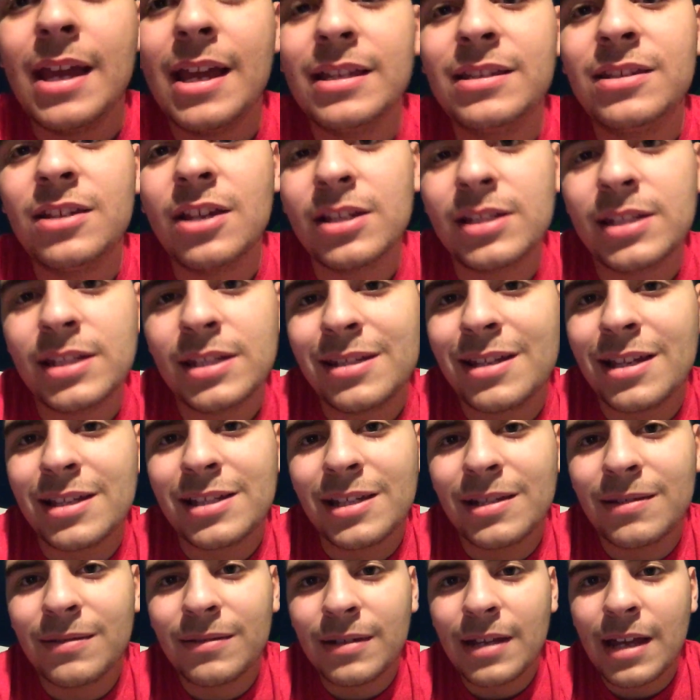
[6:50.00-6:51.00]
It just
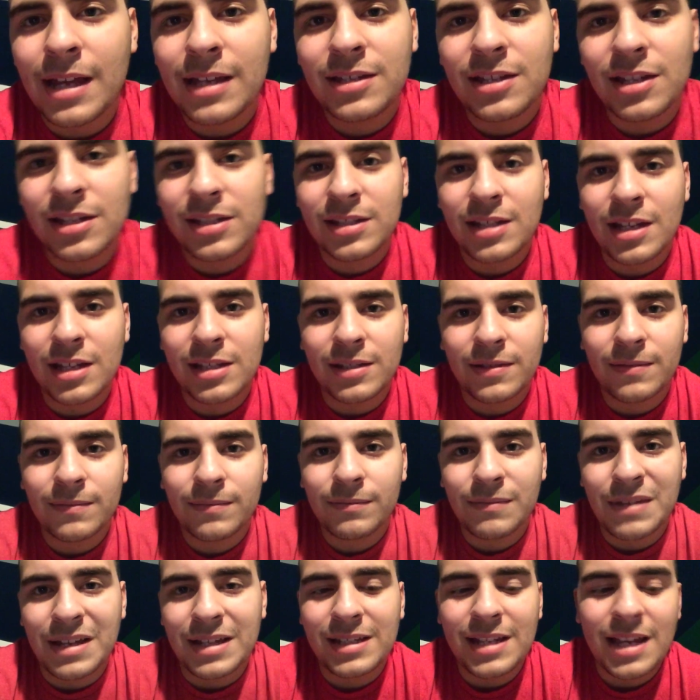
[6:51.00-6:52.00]
doesn't
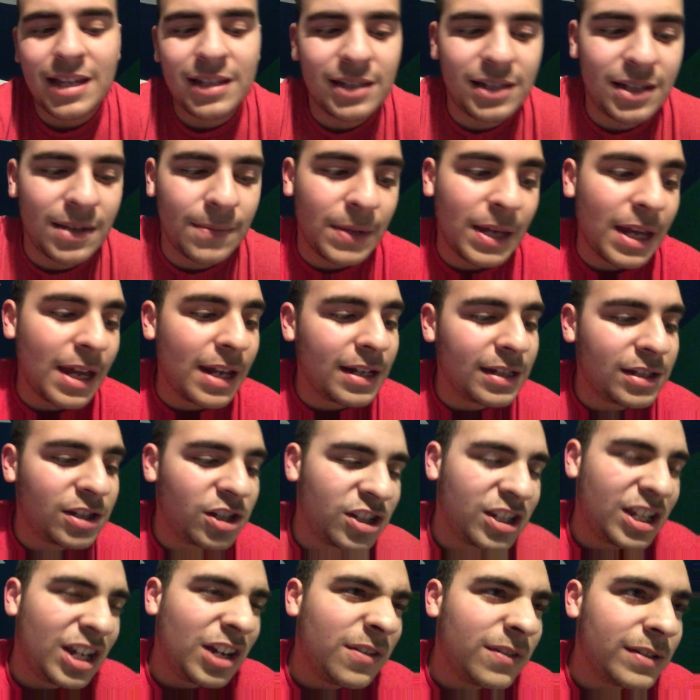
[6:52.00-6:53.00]
make sense to me, and it's
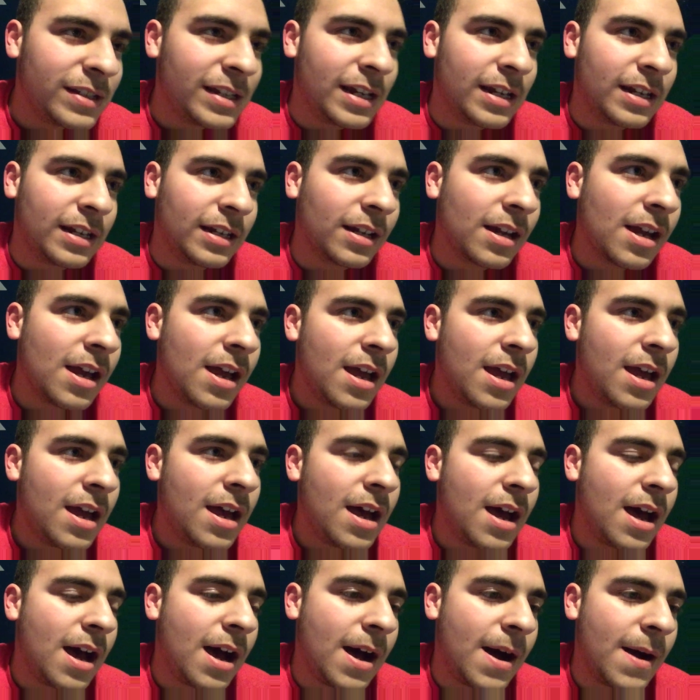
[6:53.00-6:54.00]
just irritating.
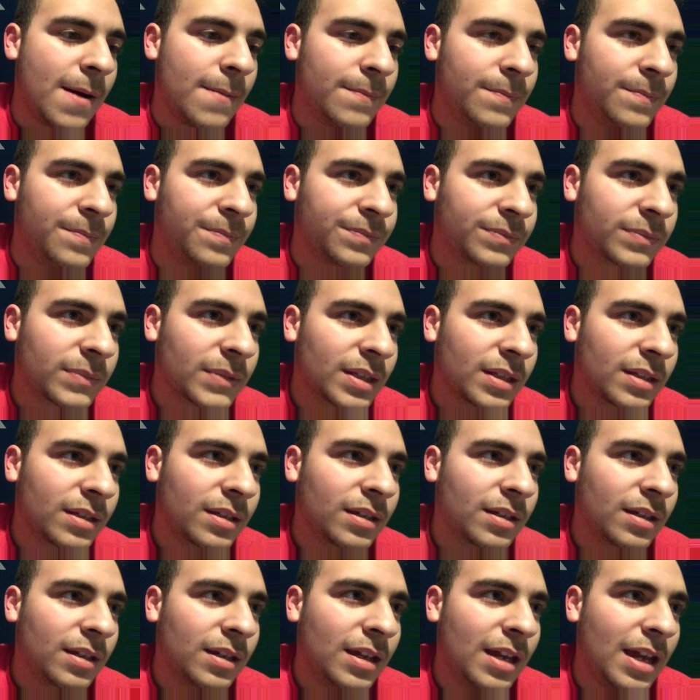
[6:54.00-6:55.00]
And
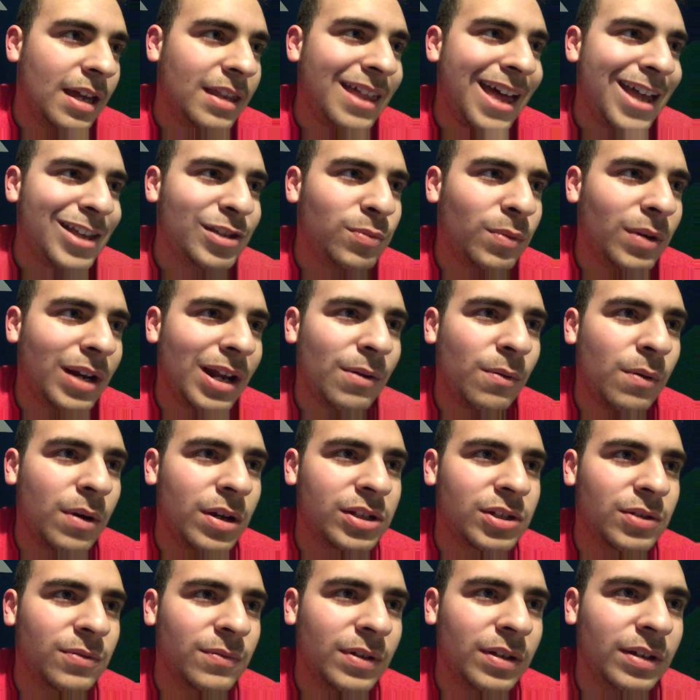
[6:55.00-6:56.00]
that's what I
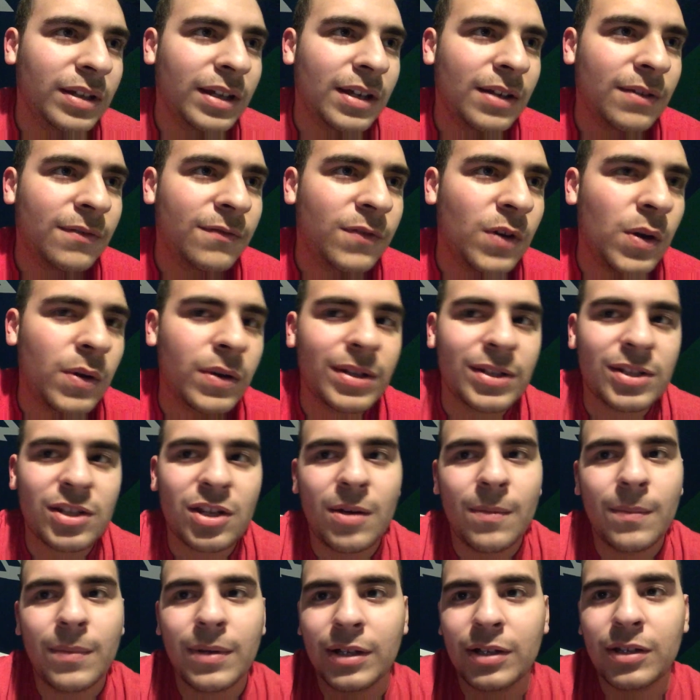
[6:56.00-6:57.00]
wanted to really focus
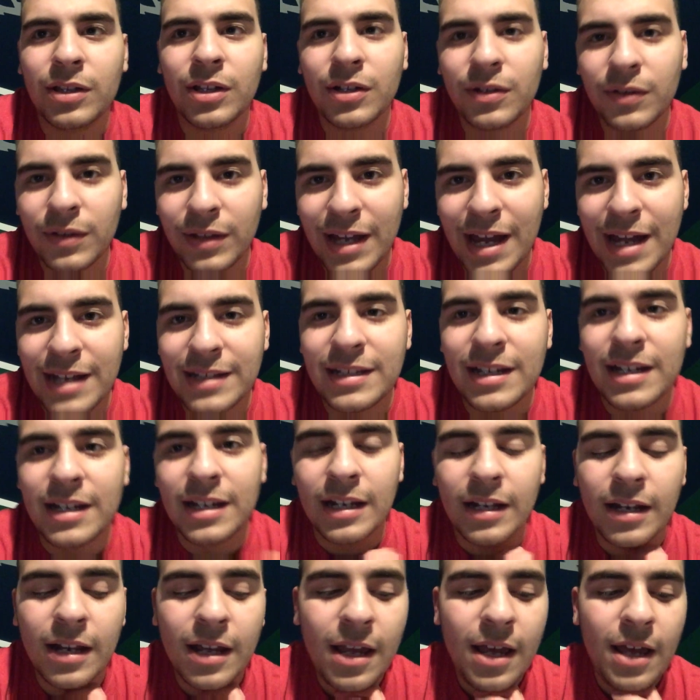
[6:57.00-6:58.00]
on, but clearly I
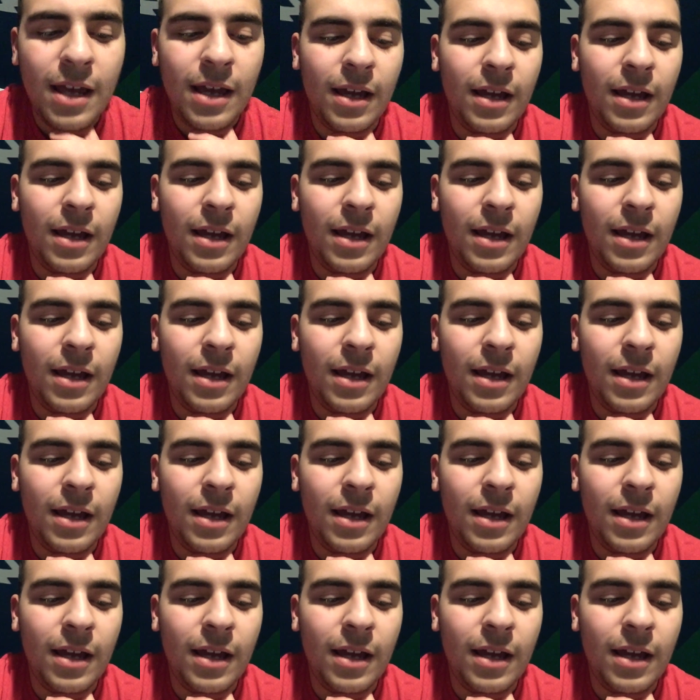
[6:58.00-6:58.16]
didn't.